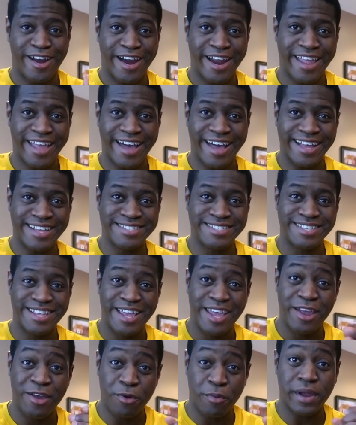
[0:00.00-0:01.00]
Alright guys,
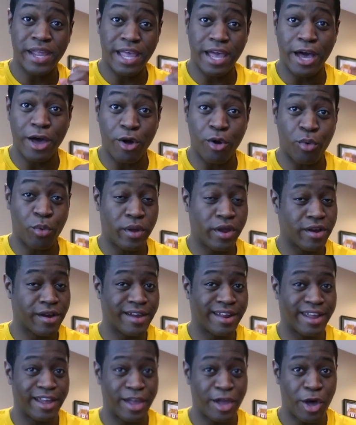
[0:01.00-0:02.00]
here we go. We are
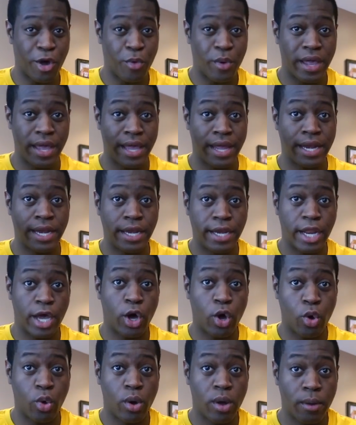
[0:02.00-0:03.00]
going to go in
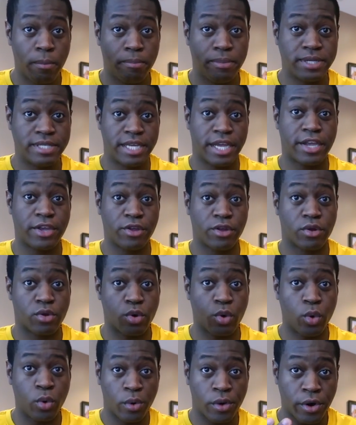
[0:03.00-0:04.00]
no particular
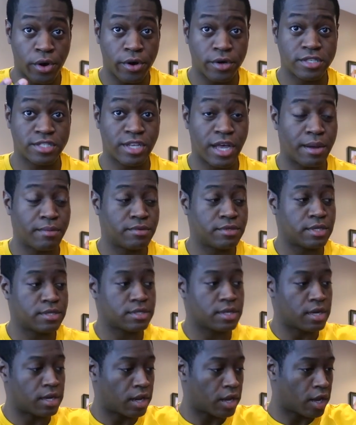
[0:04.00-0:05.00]
order, so I'm
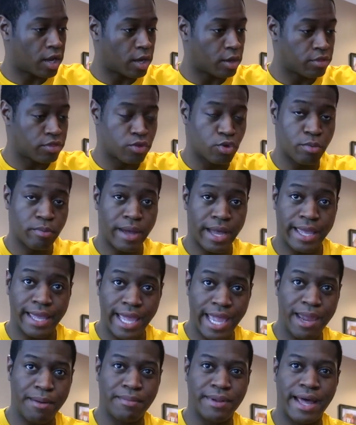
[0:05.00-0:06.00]
just going to go through my
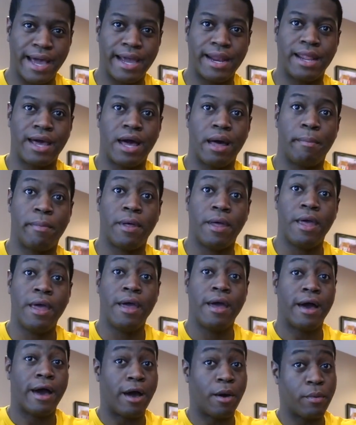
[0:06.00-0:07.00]
game lineup.
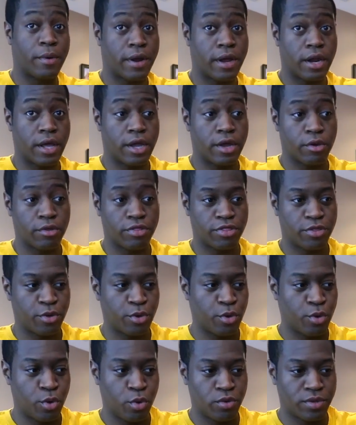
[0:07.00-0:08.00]
We're going to go
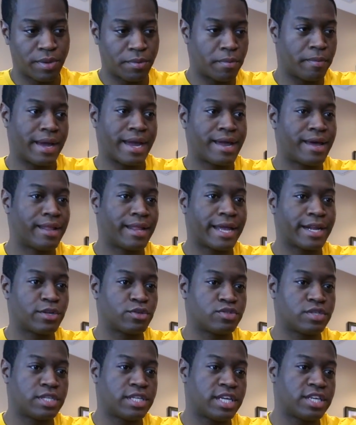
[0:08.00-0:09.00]
through some of my
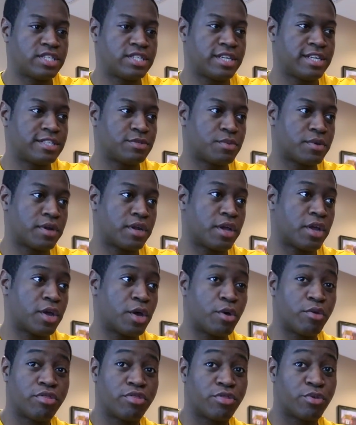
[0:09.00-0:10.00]
collector's editions. We're going to
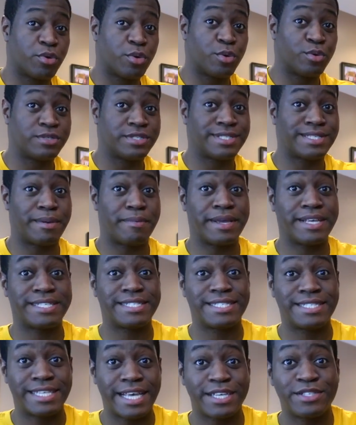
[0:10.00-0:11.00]
go through some
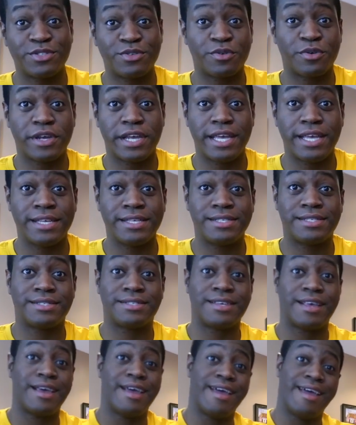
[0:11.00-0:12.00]
accessories,